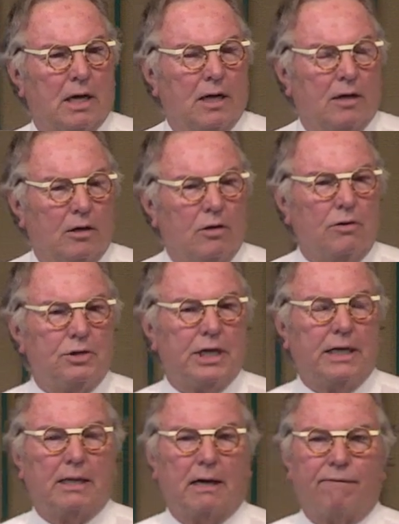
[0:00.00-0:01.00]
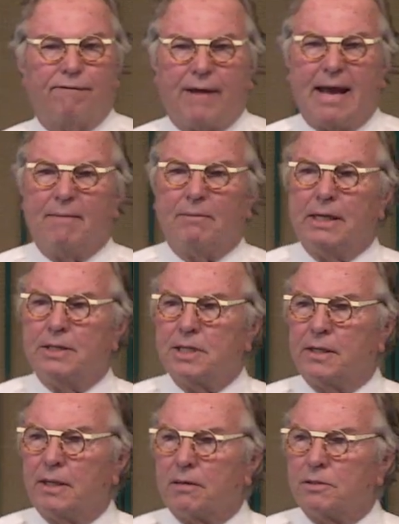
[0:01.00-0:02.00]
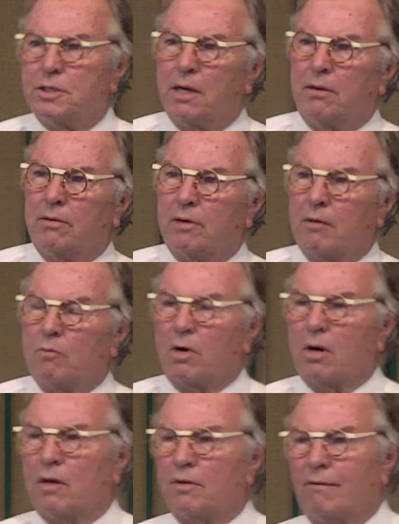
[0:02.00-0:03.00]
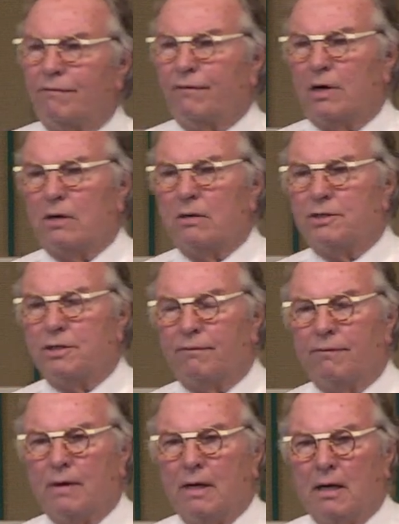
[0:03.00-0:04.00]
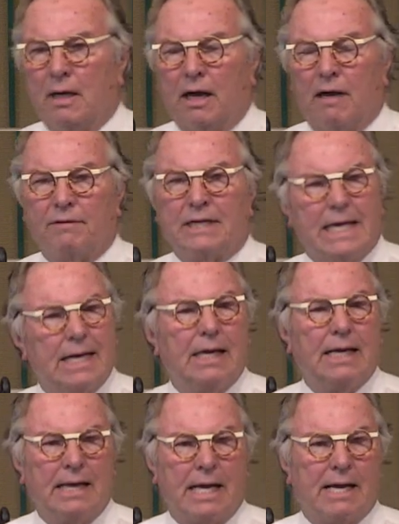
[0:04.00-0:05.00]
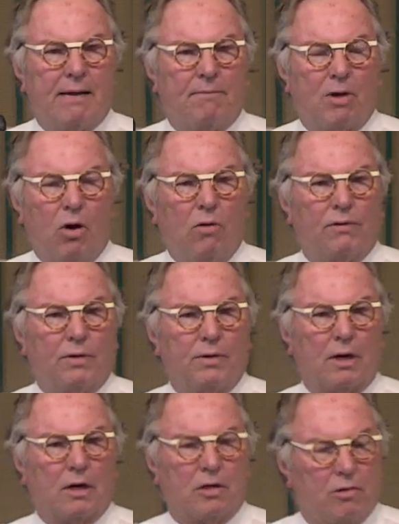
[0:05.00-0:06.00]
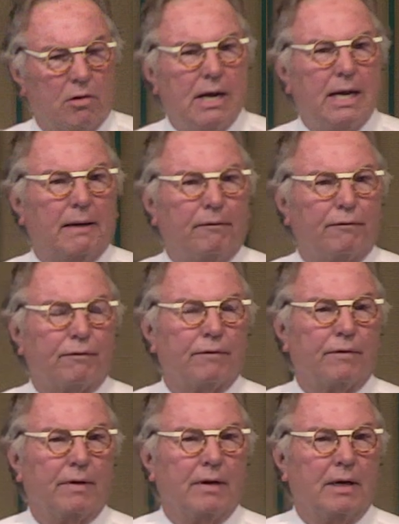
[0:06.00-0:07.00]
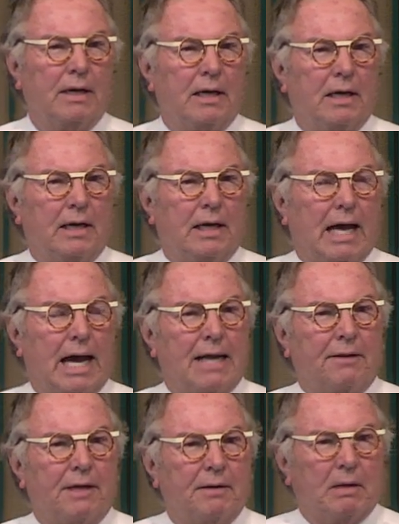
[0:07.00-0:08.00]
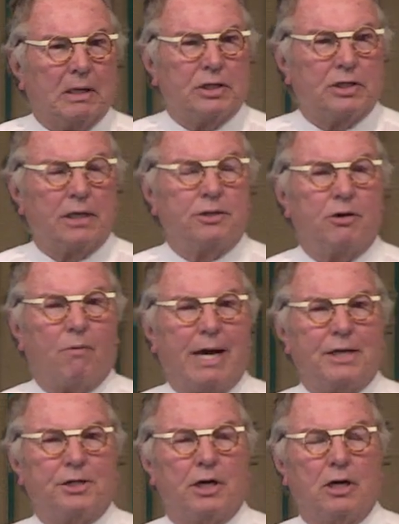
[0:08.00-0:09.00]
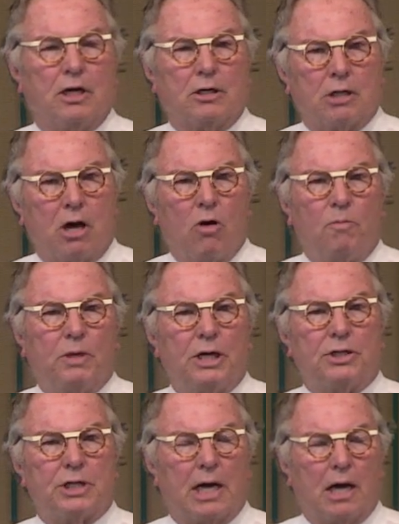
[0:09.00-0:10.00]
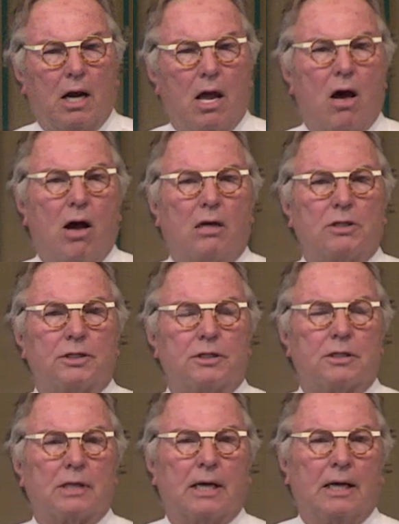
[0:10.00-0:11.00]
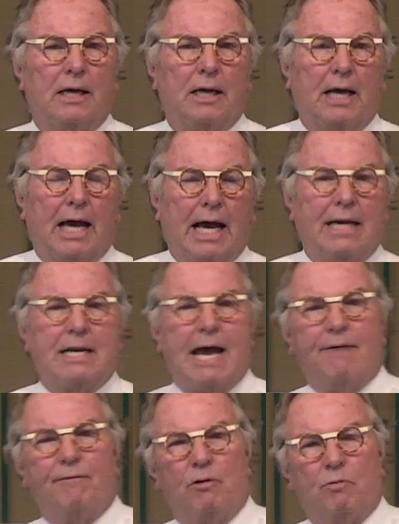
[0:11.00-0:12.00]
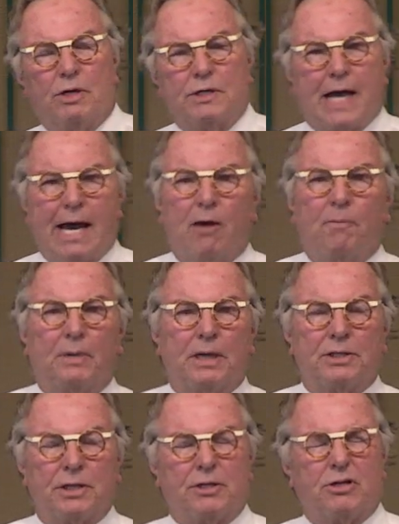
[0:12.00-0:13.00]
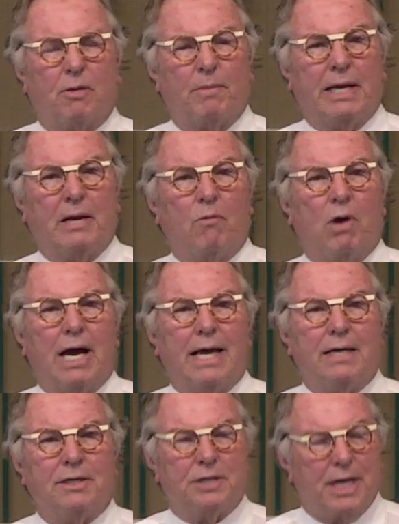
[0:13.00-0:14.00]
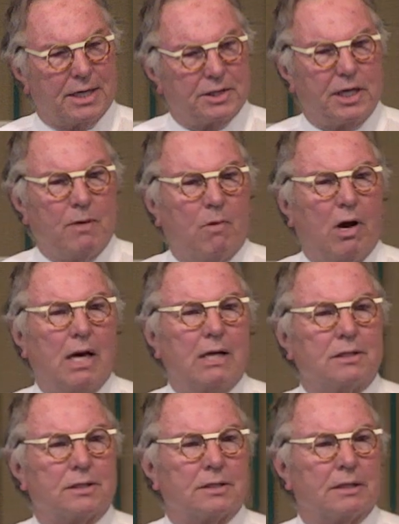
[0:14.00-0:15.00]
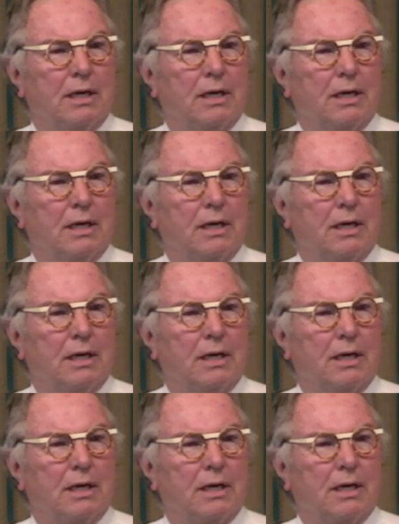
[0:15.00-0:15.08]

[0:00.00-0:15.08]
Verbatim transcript: losing their families and their children were on the verge of, of killing him over their grief. And the situation looked hopeless and lost. And David was helpless in so many ways. Yes, he was.